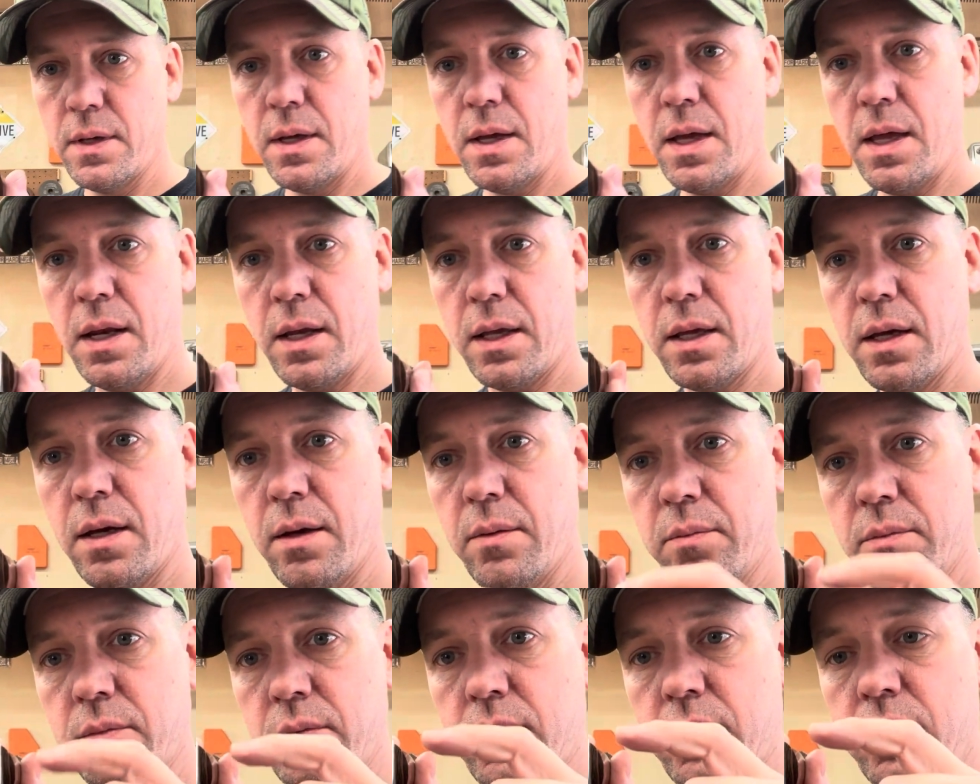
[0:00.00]
and it
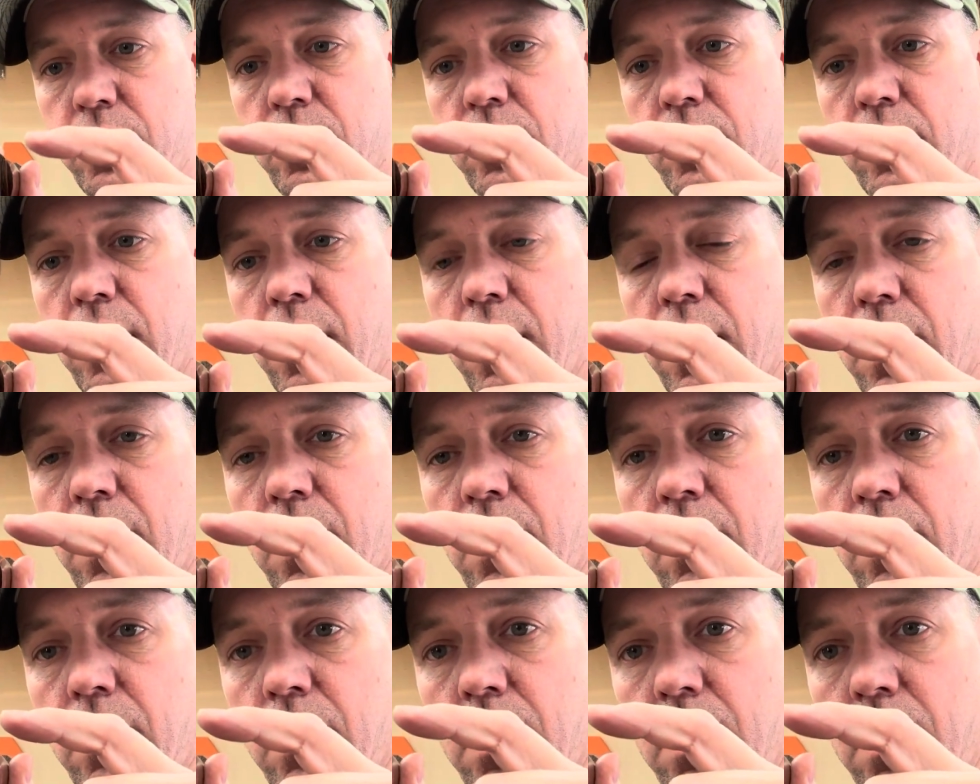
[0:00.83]
comes to
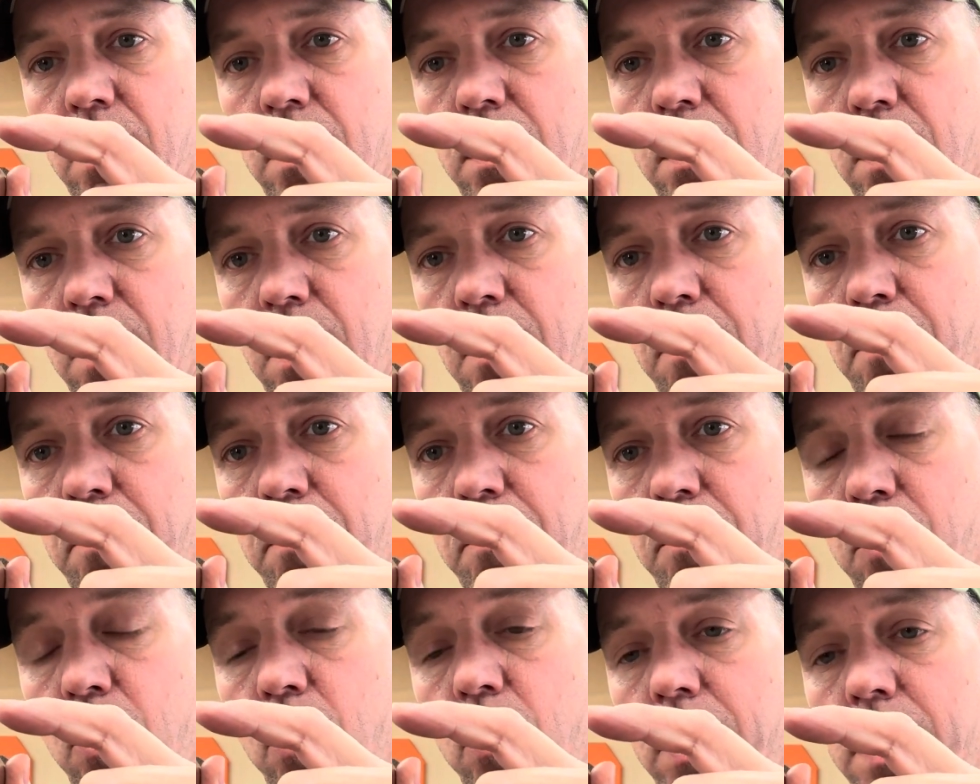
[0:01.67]
a
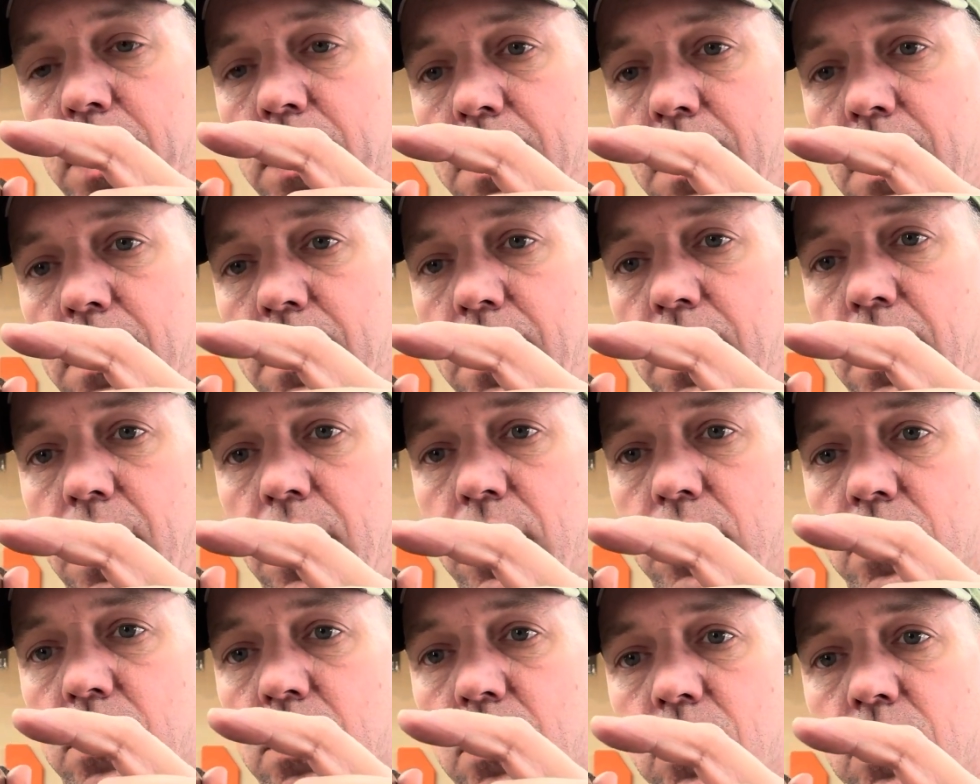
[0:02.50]
point at the
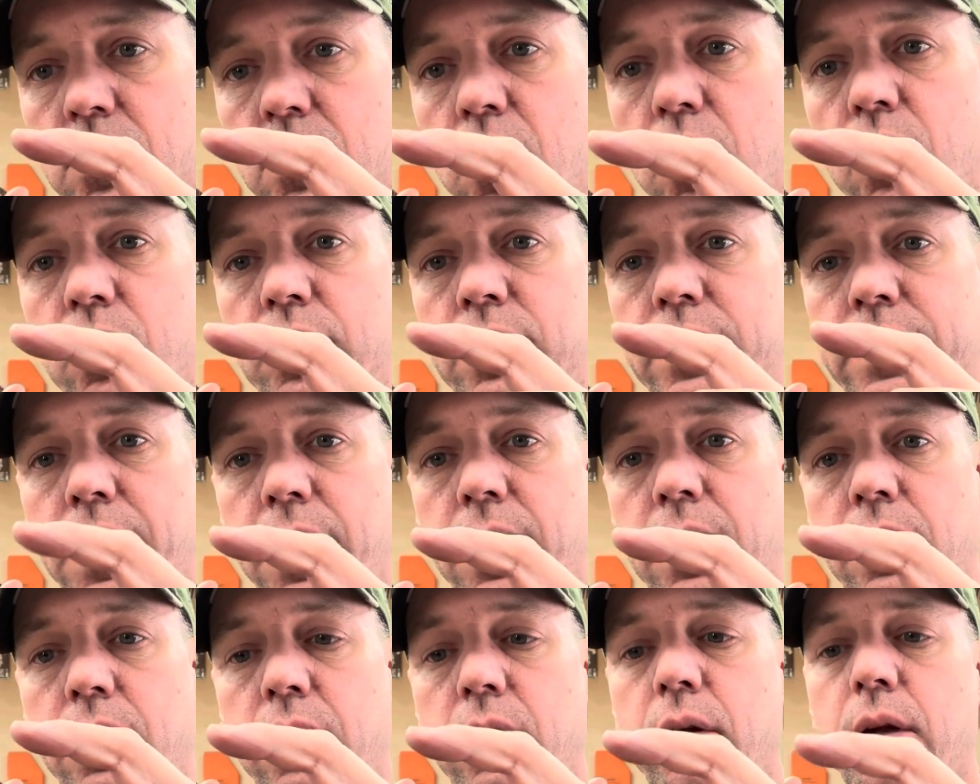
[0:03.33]
edge. There's no
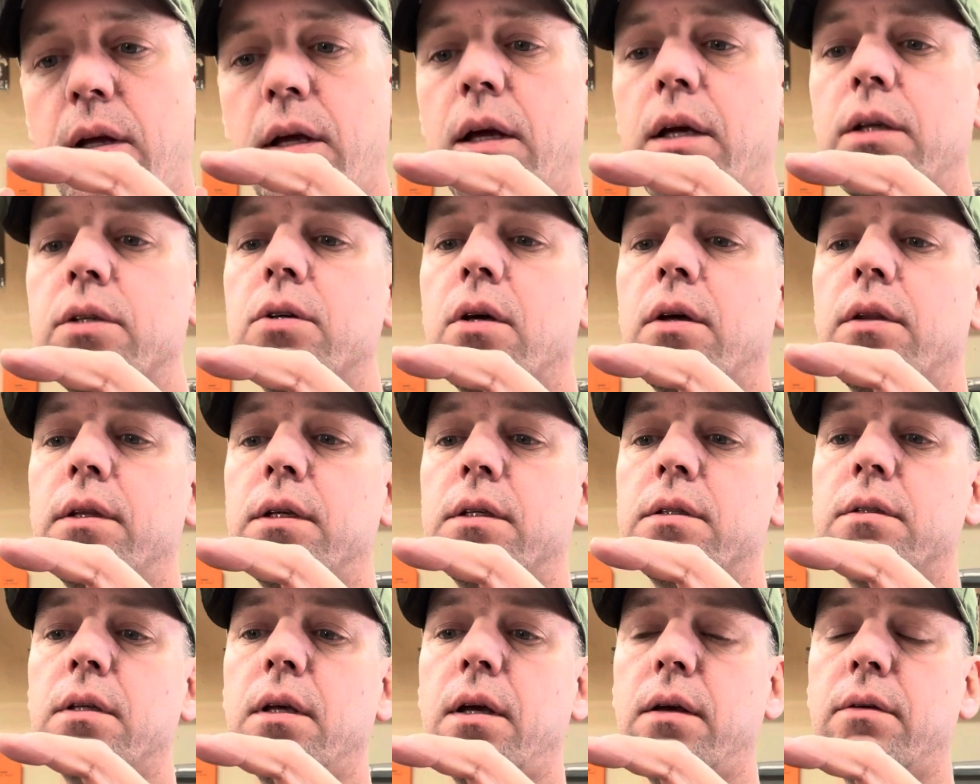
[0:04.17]
secondary edge on these
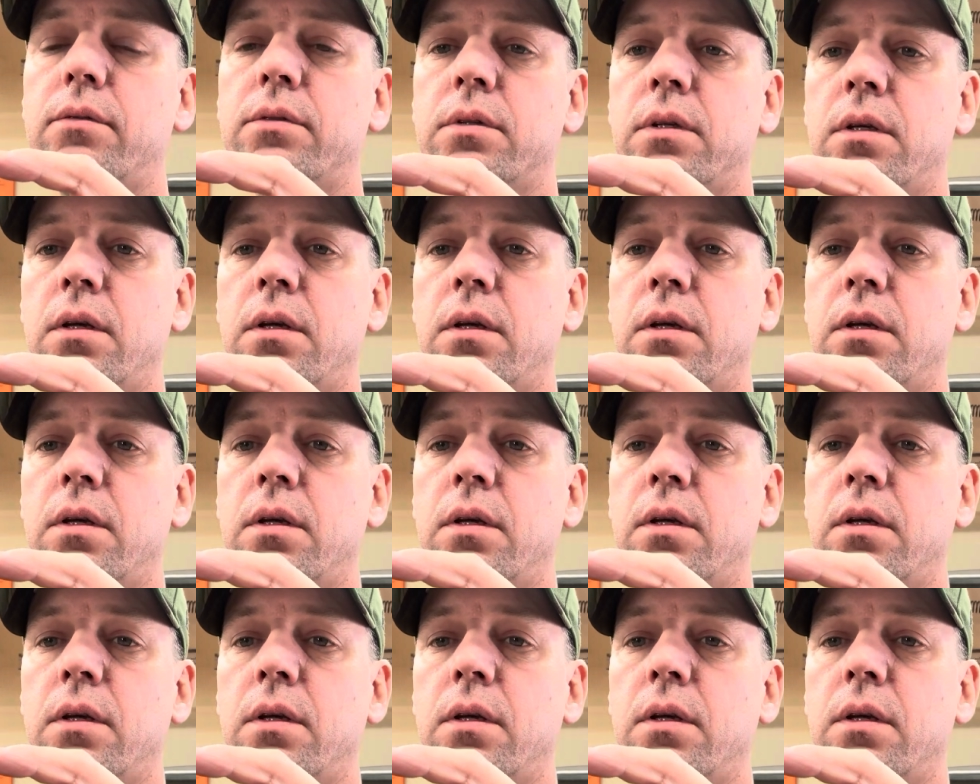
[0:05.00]
knives.